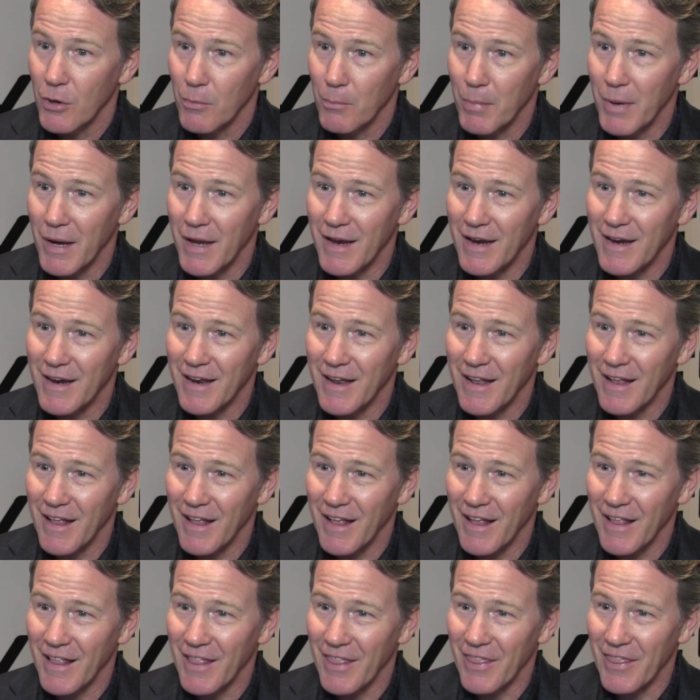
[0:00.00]
but
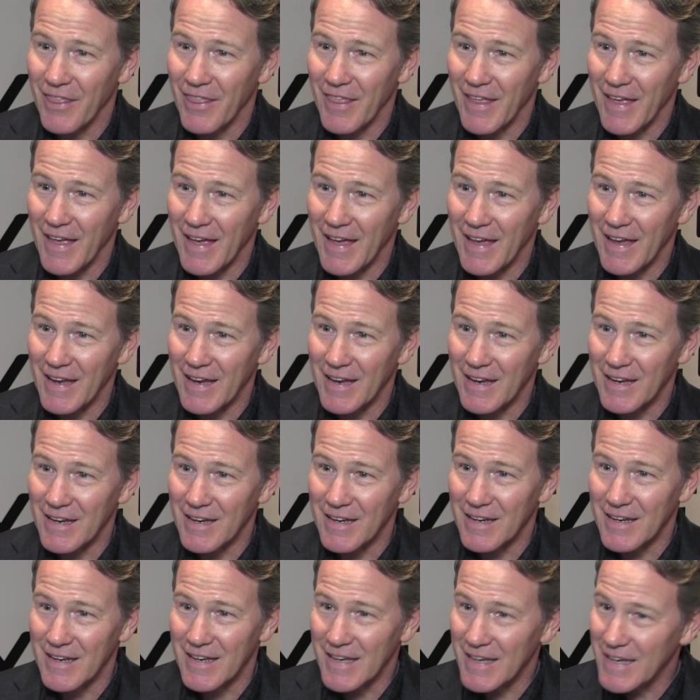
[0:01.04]
they
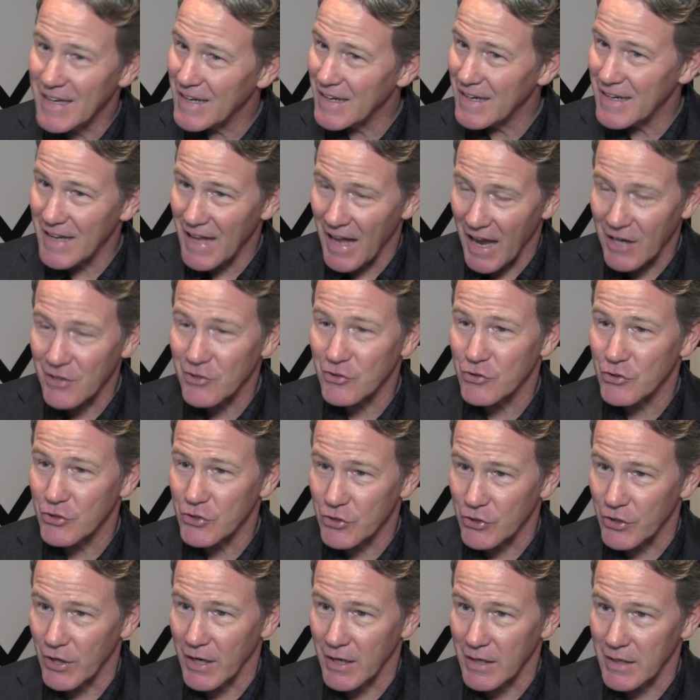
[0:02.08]
need extra
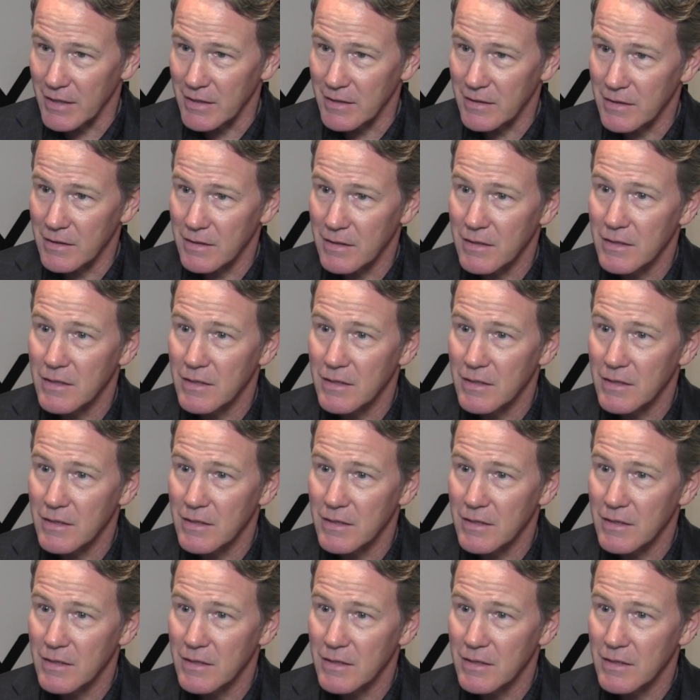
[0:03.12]
training